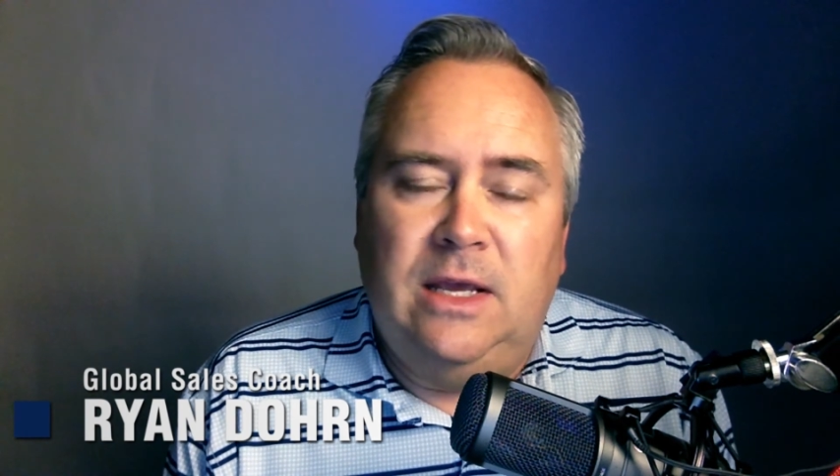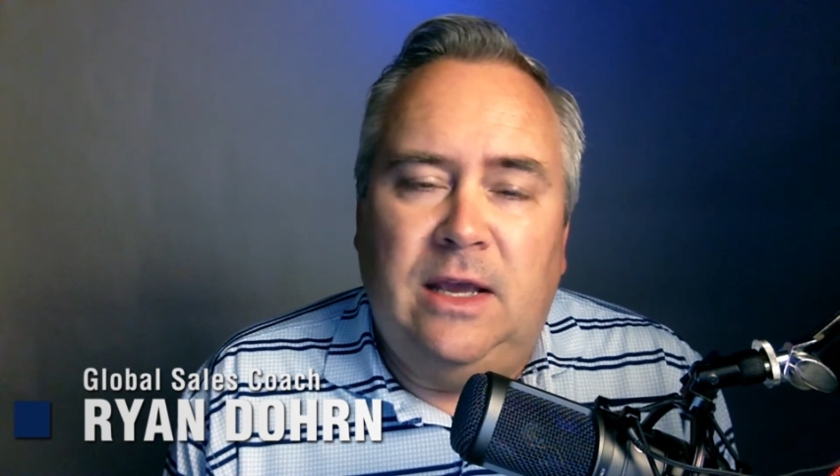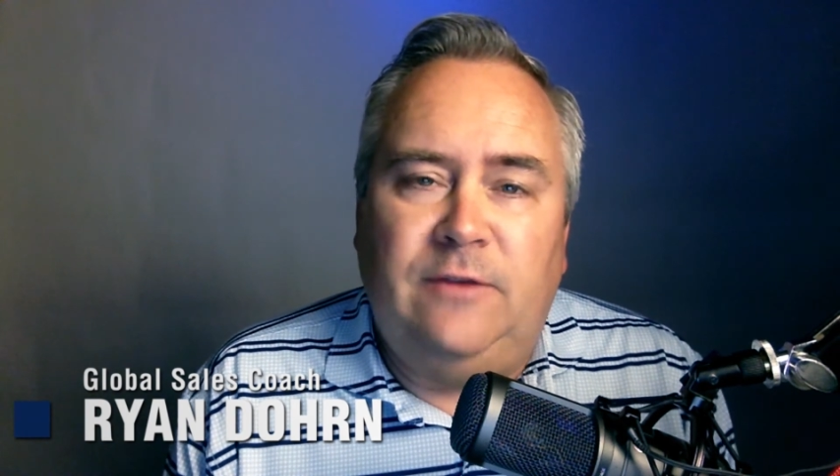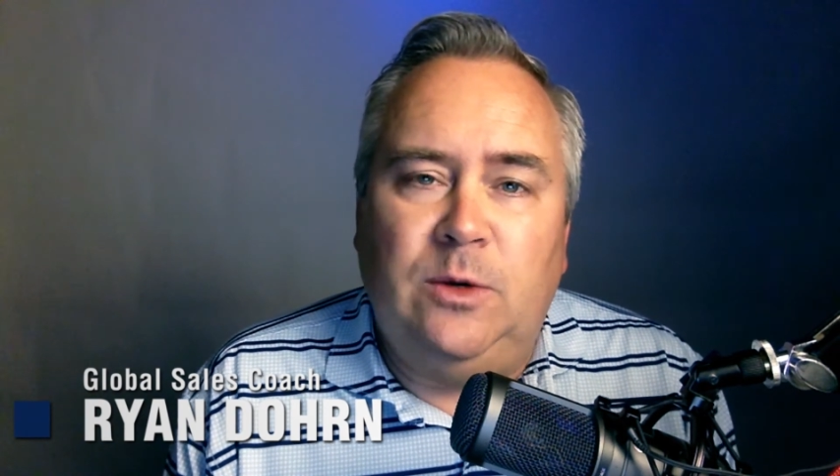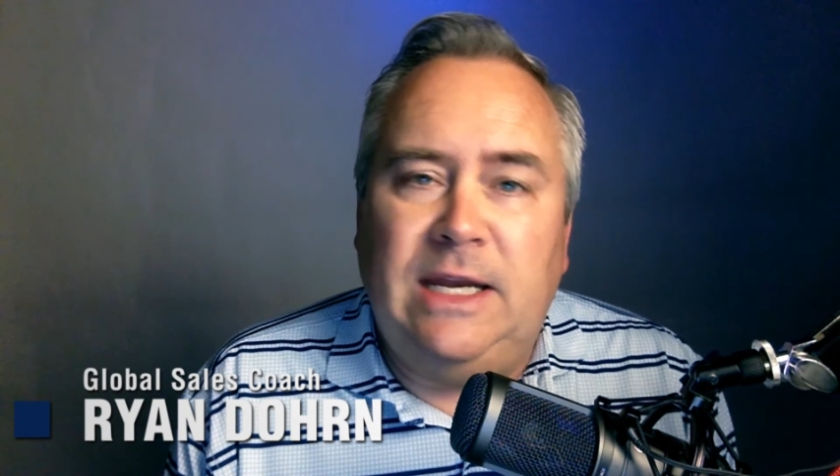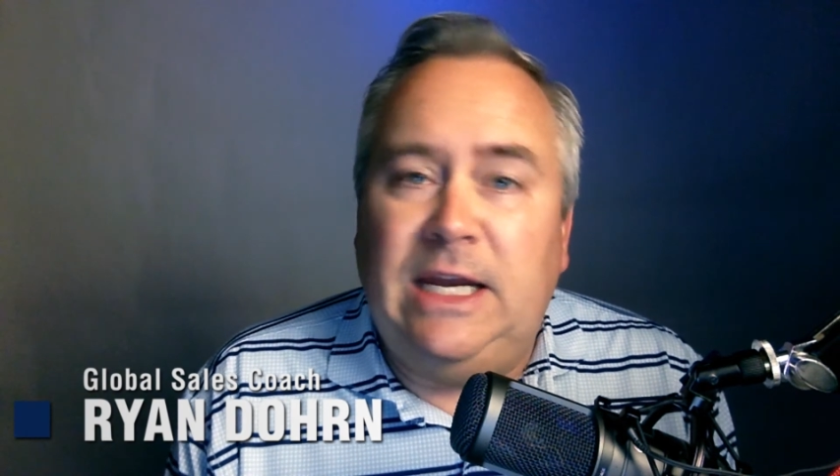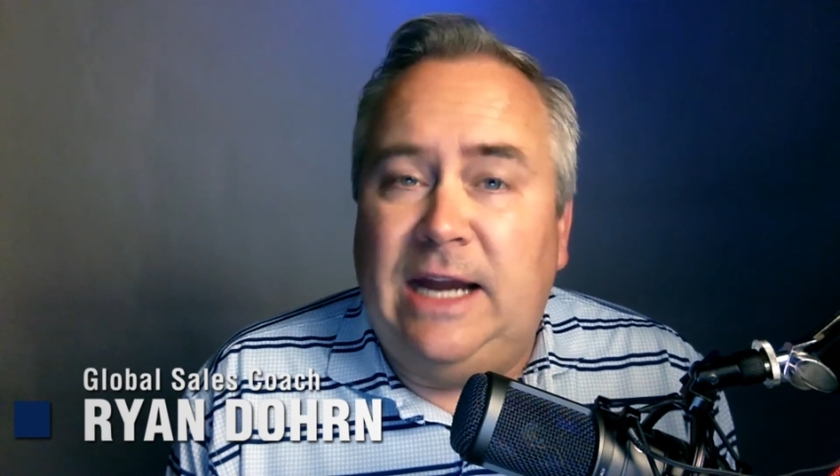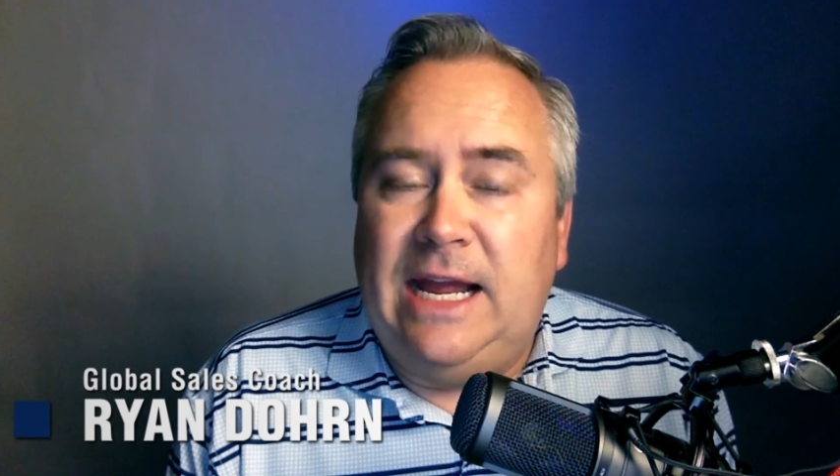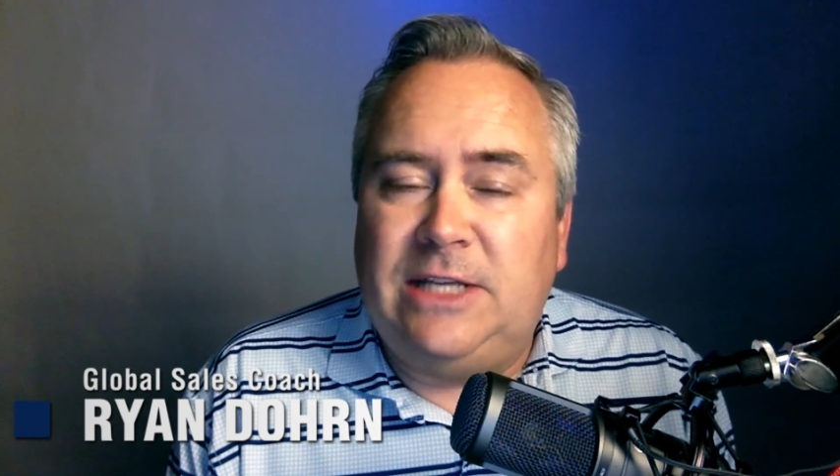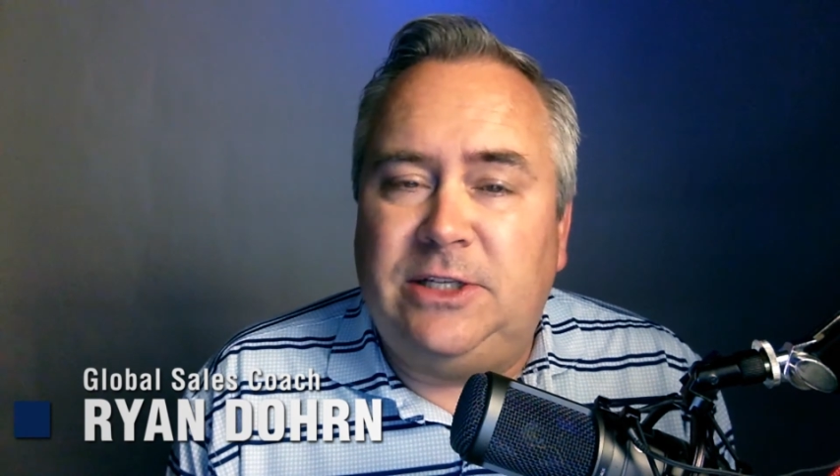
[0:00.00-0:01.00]
If you uh, need
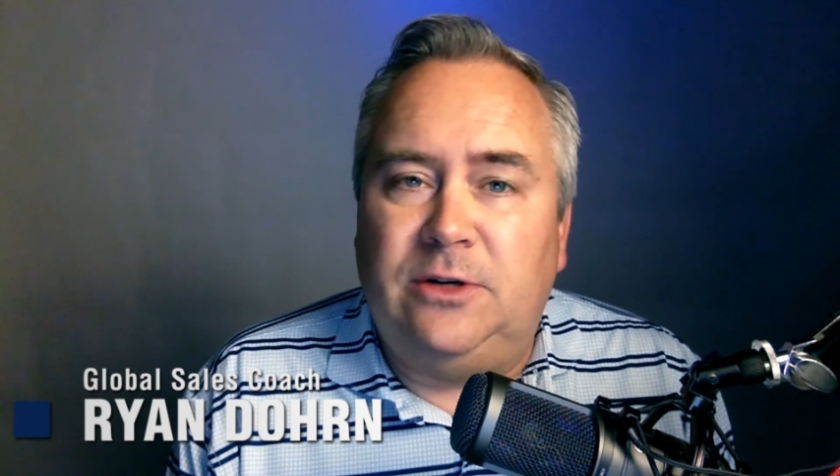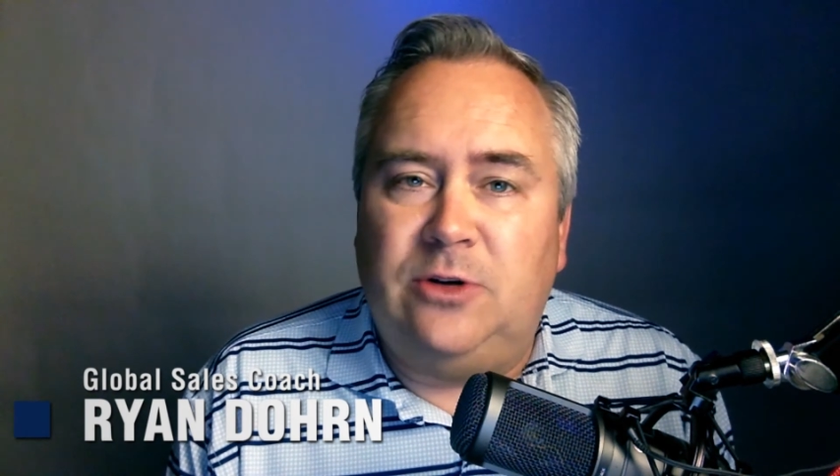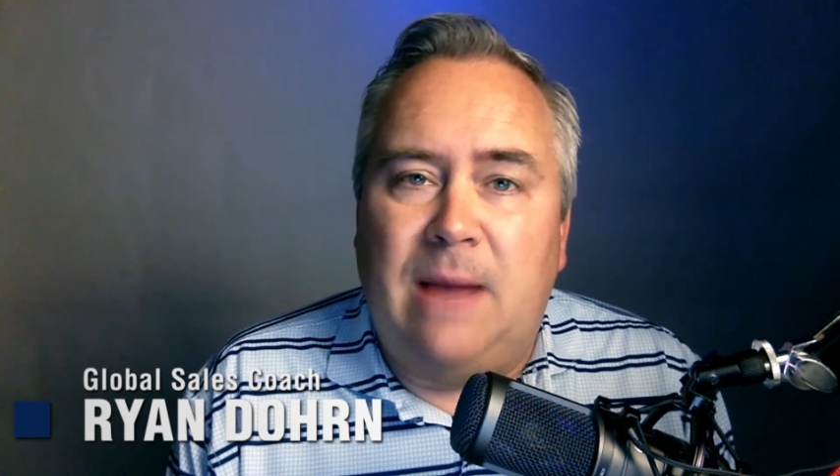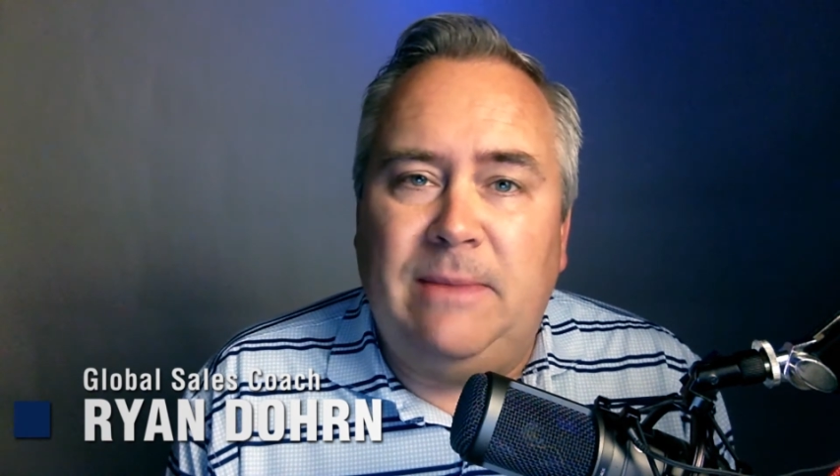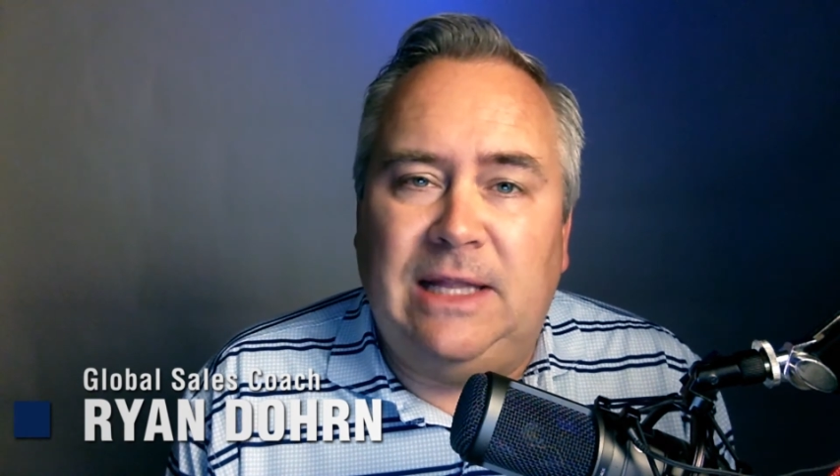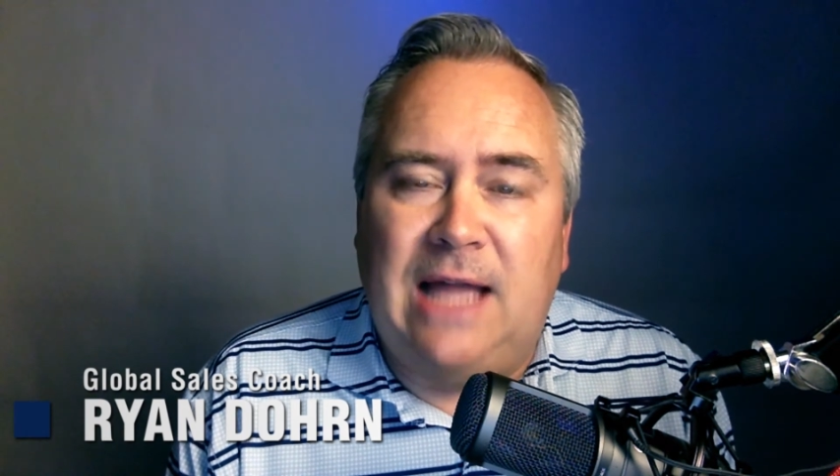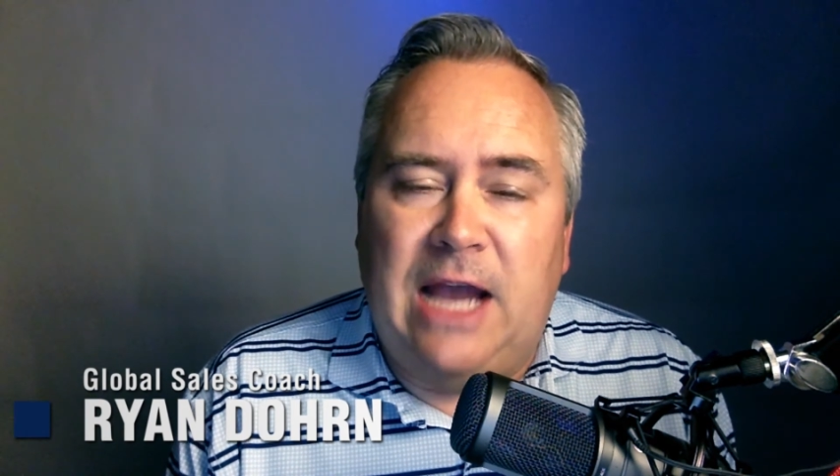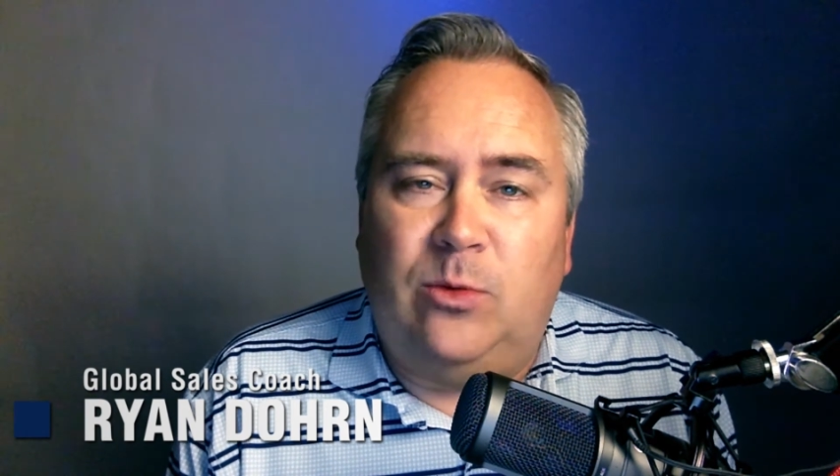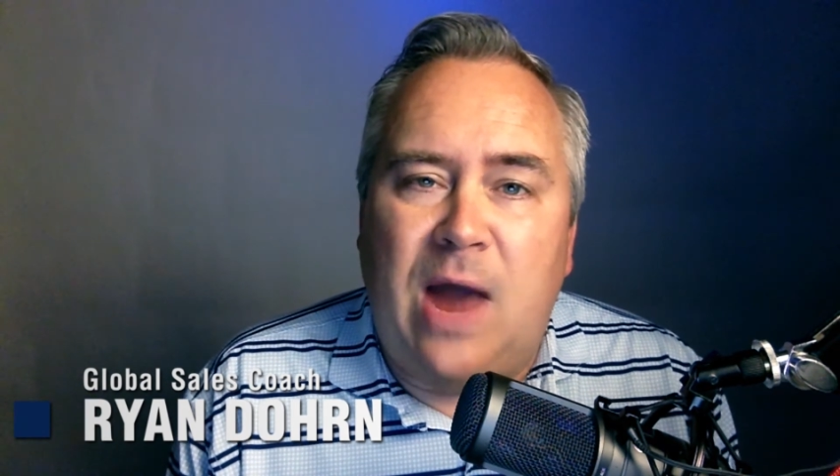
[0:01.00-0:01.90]
an answer, drop me a line,